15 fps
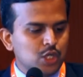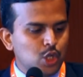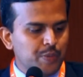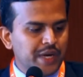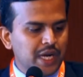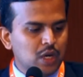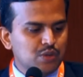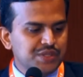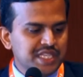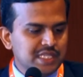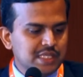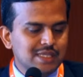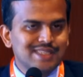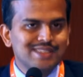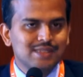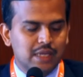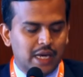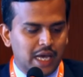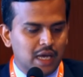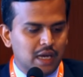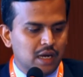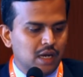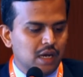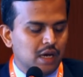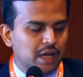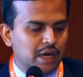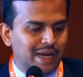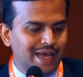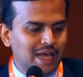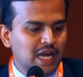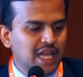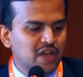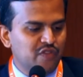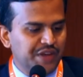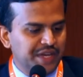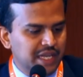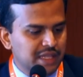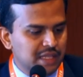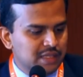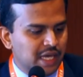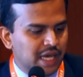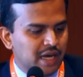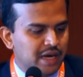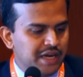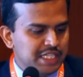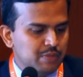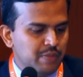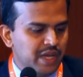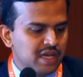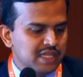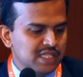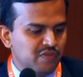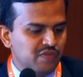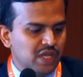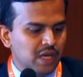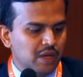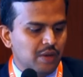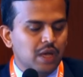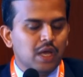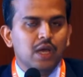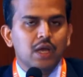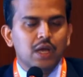tuberculosis is rare or rarely affecting the thyroid is because of the